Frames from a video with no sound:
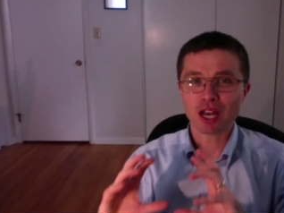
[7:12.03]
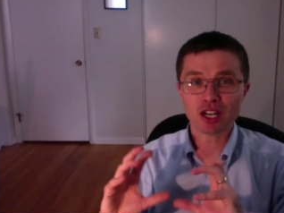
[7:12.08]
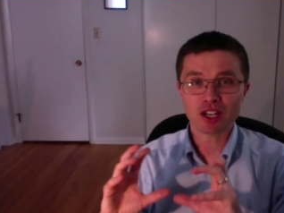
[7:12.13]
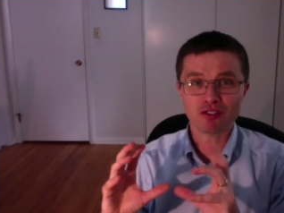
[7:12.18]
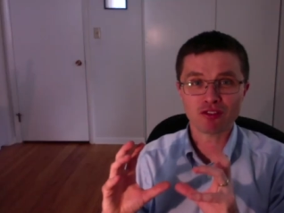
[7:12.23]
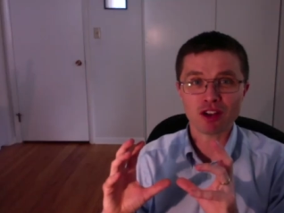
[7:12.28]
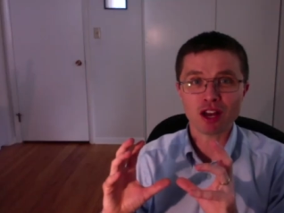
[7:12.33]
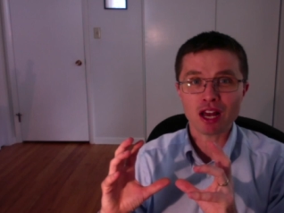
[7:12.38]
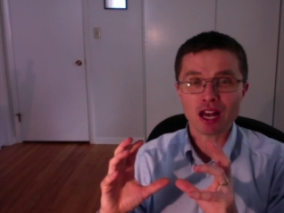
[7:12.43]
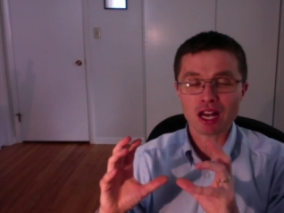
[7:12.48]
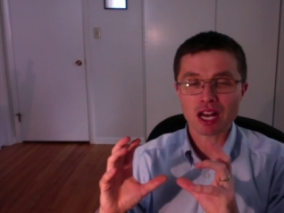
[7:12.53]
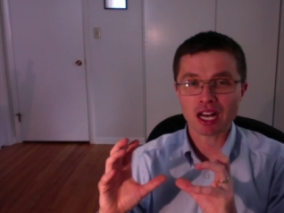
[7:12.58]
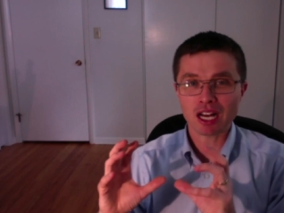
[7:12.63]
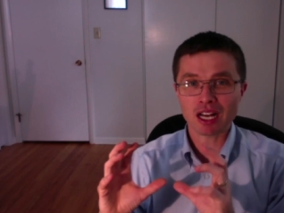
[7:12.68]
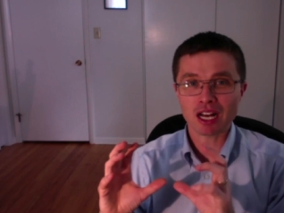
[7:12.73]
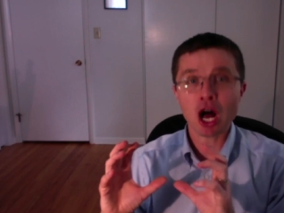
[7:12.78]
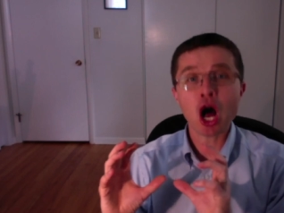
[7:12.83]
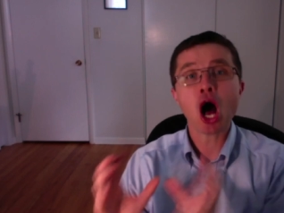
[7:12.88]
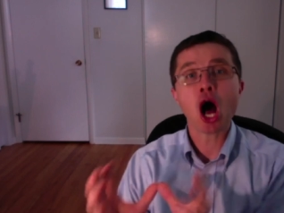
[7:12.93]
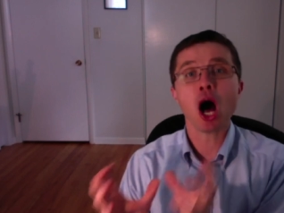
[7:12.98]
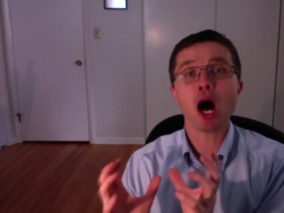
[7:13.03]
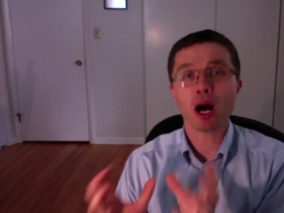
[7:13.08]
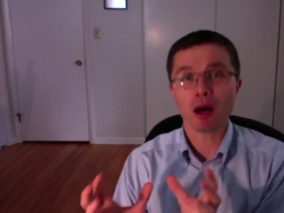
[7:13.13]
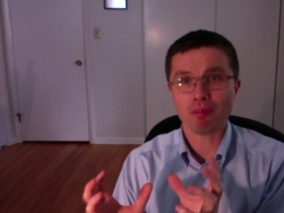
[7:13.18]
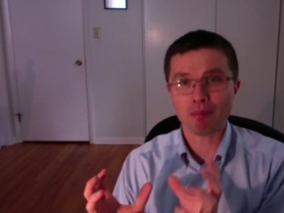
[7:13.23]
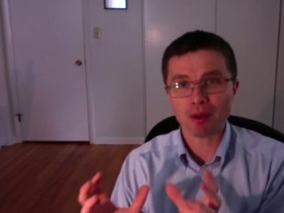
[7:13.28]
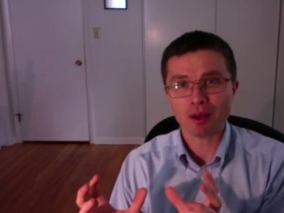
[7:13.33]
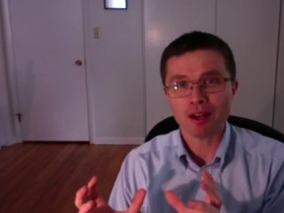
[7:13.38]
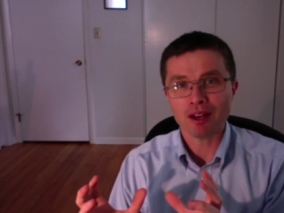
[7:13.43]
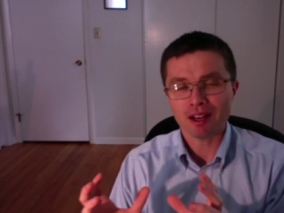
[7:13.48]
kind of
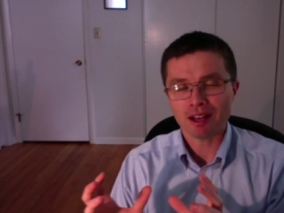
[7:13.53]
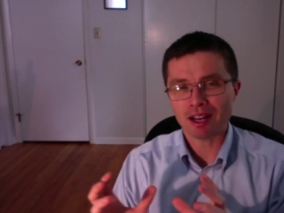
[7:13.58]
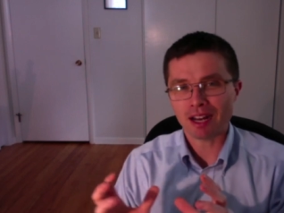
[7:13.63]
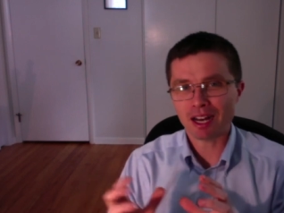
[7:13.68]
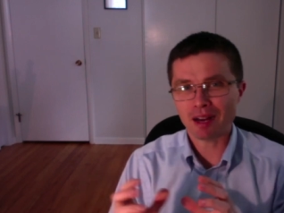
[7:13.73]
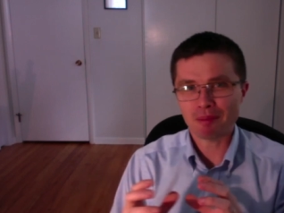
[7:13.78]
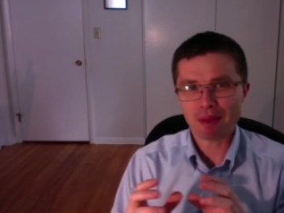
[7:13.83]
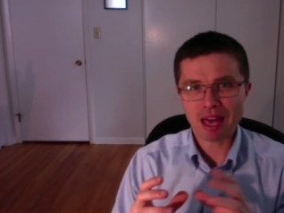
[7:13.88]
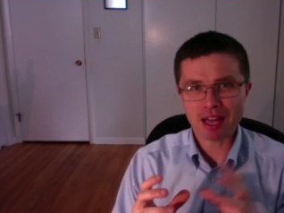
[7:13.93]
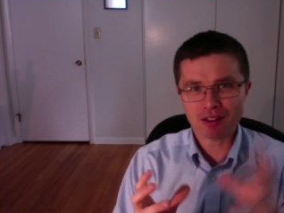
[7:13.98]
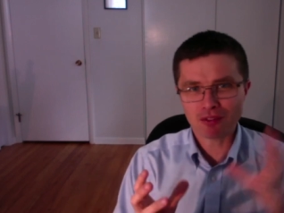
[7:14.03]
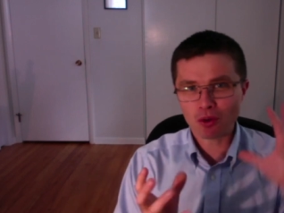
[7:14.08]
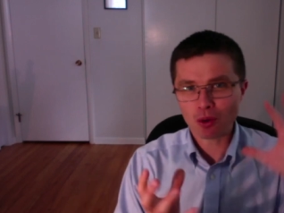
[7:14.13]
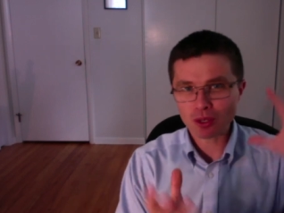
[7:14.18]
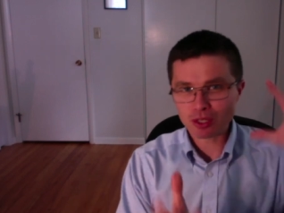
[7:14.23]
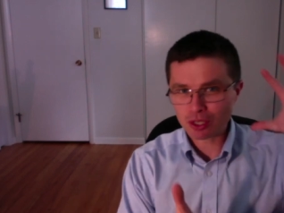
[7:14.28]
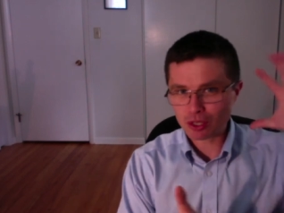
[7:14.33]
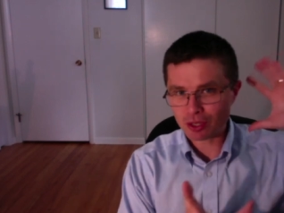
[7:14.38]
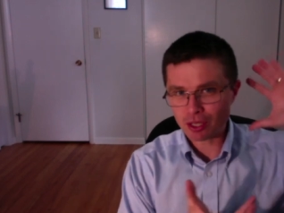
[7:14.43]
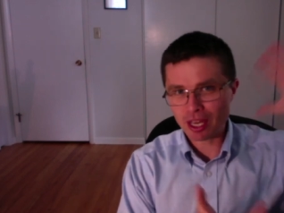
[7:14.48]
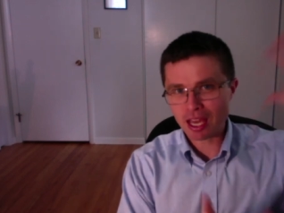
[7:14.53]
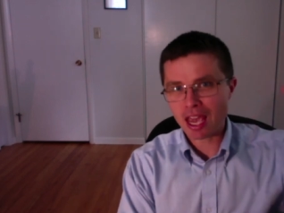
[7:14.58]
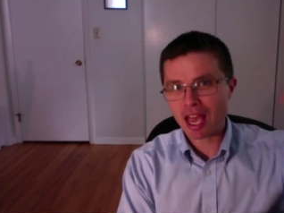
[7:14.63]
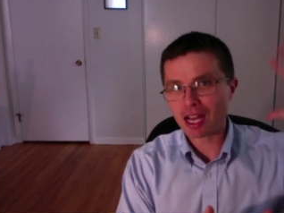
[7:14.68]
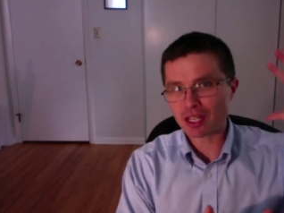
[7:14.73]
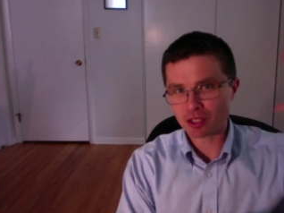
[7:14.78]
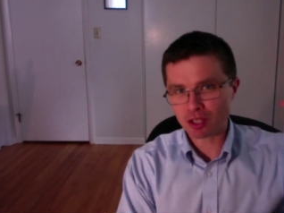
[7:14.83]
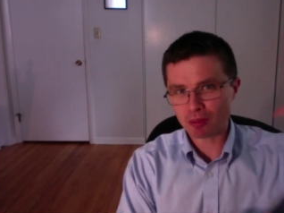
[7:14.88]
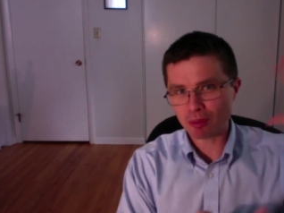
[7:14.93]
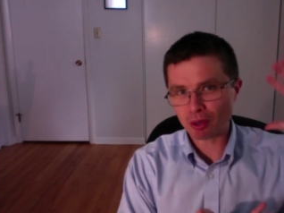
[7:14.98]
hub. And of course, he
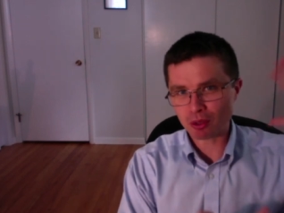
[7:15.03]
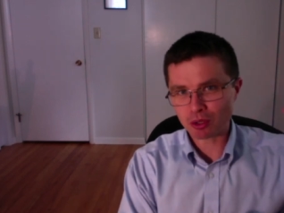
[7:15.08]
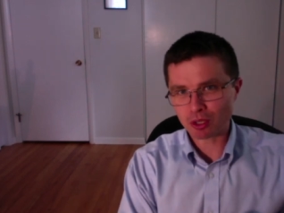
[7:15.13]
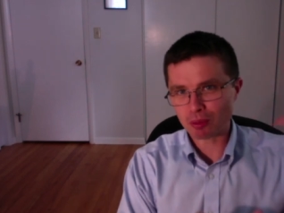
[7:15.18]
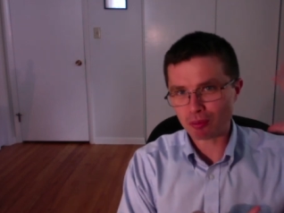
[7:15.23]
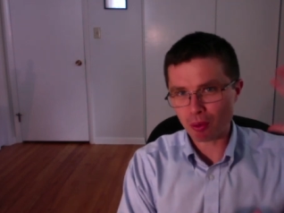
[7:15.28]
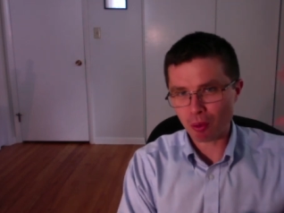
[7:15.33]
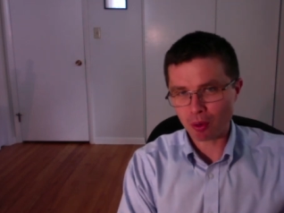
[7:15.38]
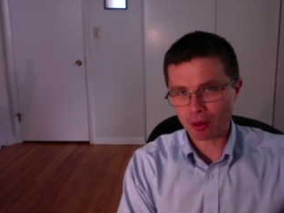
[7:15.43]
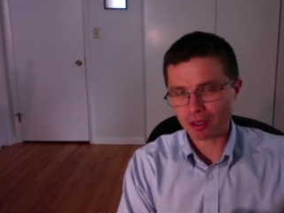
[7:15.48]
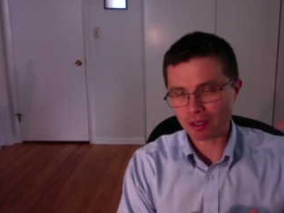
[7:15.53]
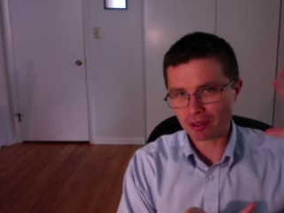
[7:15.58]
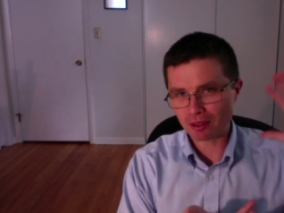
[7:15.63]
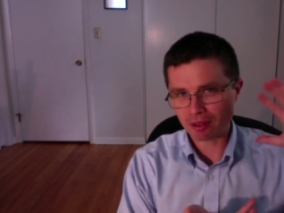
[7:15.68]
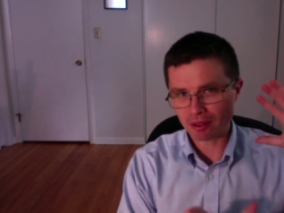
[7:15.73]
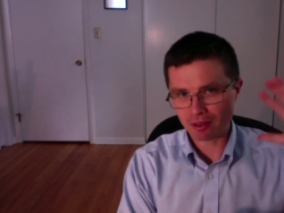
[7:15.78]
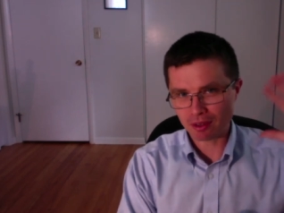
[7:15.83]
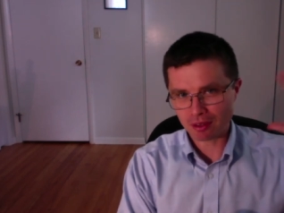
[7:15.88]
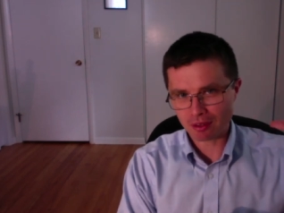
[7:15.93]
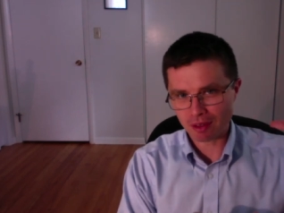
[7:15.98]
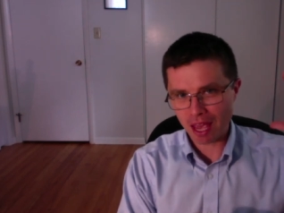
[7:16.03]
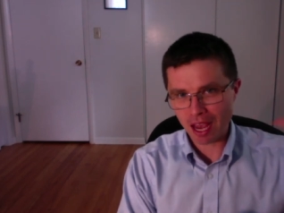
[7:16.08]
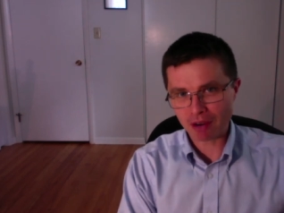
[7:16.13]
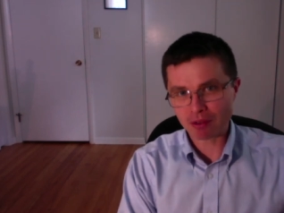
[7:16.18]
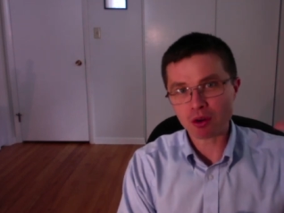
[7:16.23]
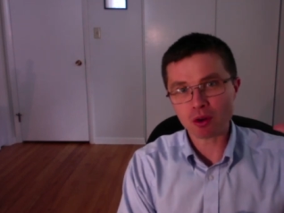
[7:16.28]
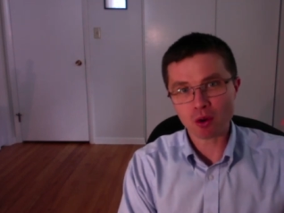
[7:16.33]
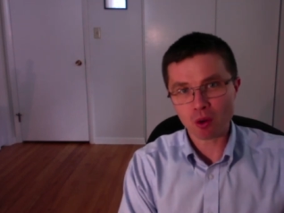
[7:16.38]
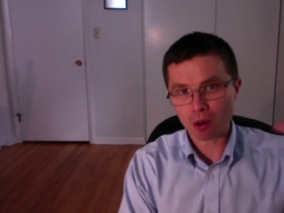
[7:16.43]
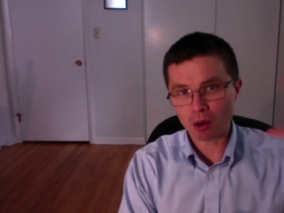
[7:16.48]
has the most important, the
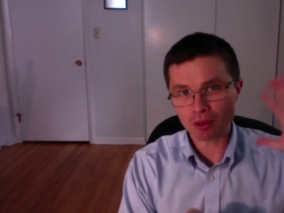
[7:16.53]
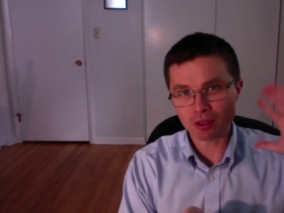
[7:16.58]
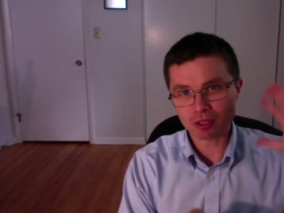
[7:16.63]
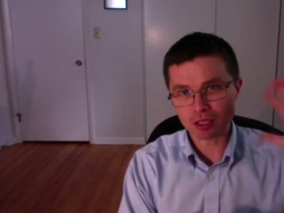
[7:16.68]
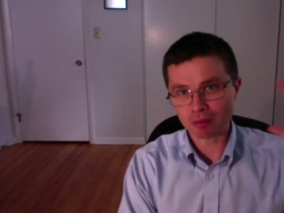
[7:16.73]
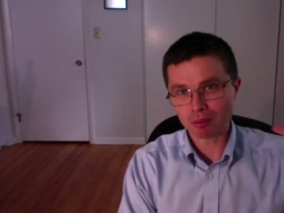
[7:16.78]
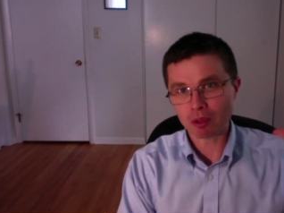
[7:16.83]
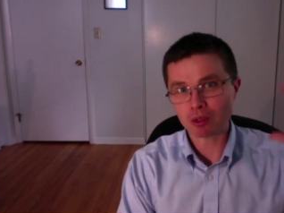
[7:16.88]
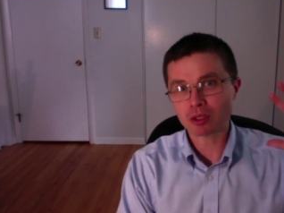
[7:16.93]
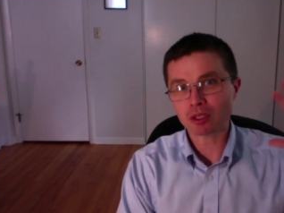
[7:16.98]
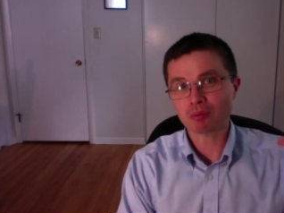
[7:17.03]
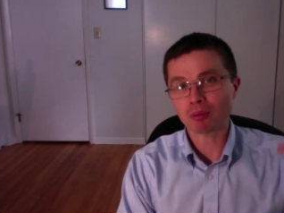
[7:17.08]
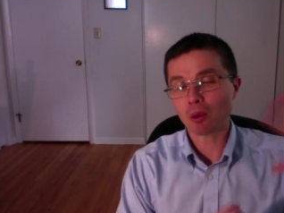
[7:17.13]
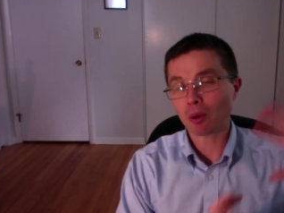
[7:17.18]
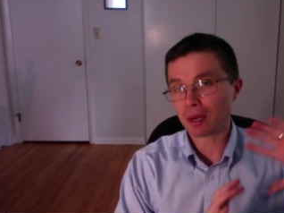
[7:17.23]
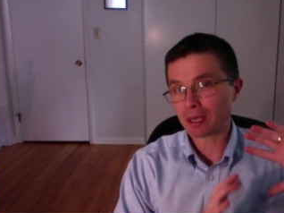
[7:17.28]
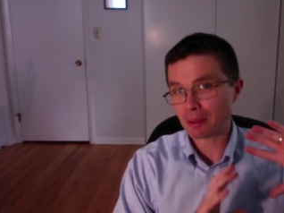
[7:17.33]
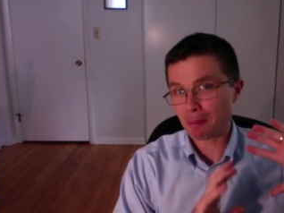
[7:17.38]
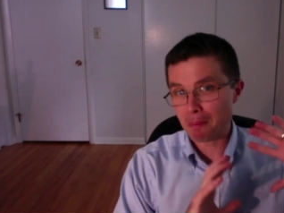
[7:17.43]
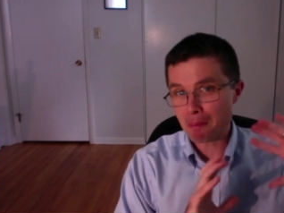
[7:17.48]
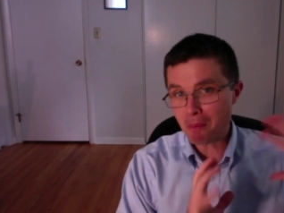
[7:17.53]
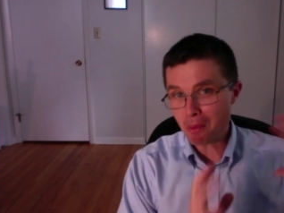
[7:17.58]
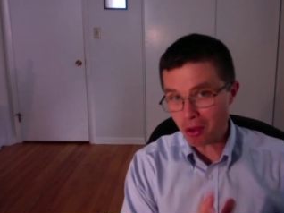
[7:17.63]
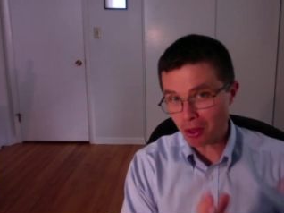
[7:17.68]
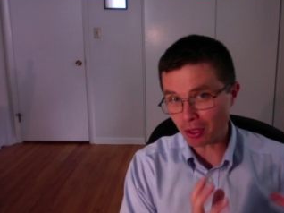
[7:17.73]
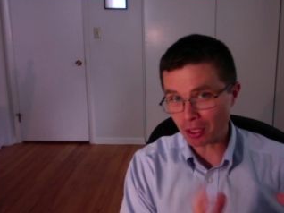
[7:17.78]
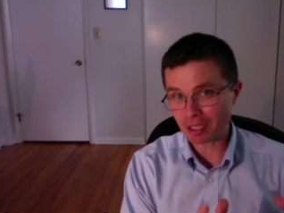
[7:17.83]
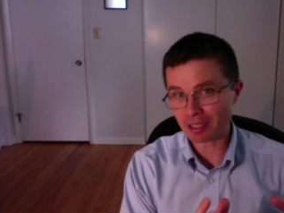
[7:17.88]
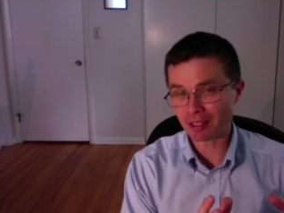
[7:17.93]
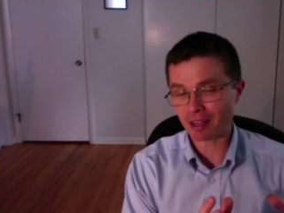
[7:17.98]
Acro-Corinth is the most important
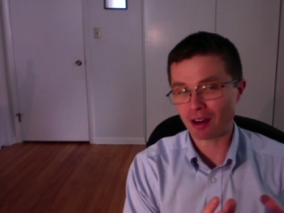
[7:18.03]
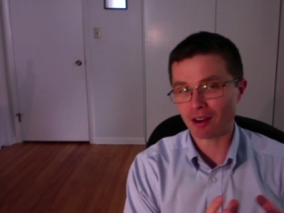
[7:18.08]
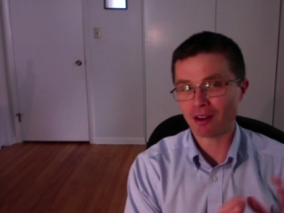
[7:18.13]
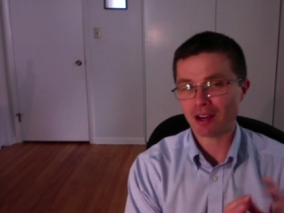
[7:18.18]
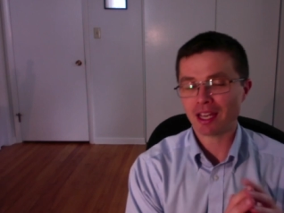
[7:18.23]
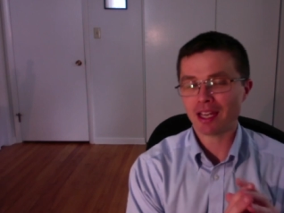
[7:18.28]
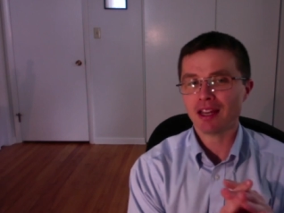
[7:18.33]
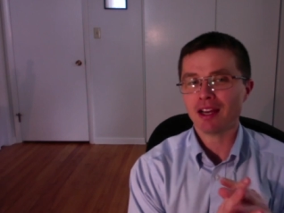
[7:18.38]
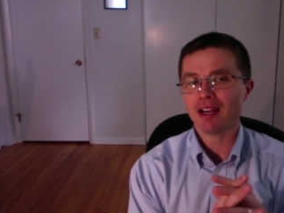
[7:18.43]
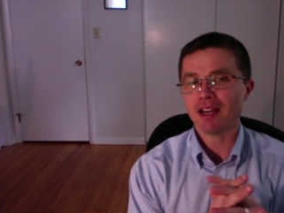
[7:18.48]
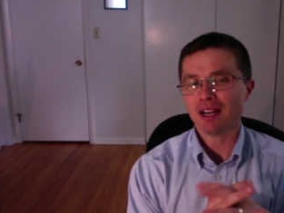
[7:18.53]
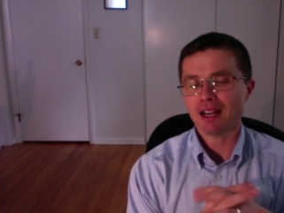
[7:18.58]
military